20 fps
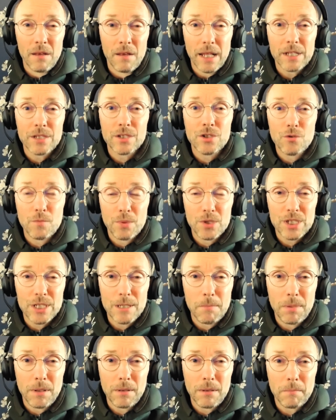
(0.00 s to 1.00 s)
That's super
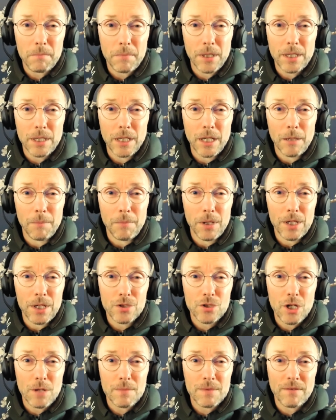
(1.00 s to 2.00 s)
simple, but in
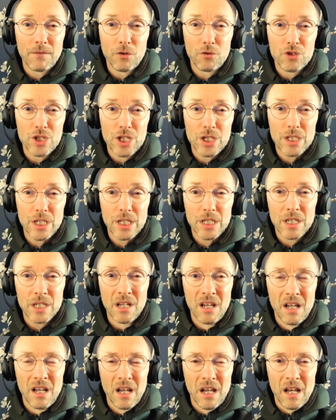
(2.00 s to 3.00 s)
terms of logistics,
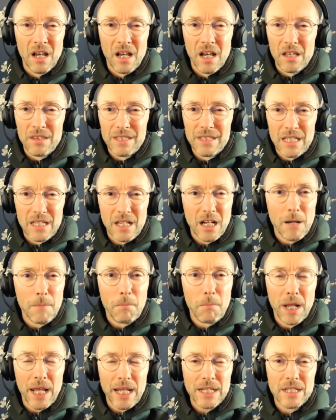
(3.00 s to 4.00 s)
the
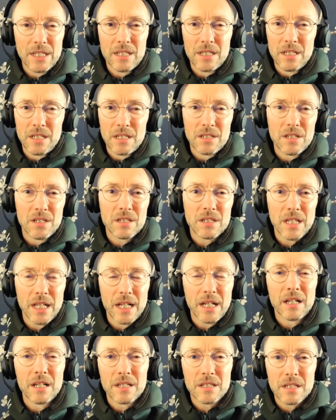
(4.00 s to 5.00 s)
complexity is just
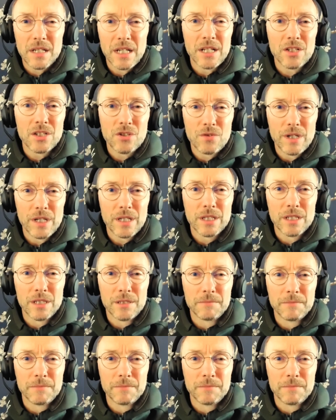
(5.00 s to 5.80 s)
endless, end to end.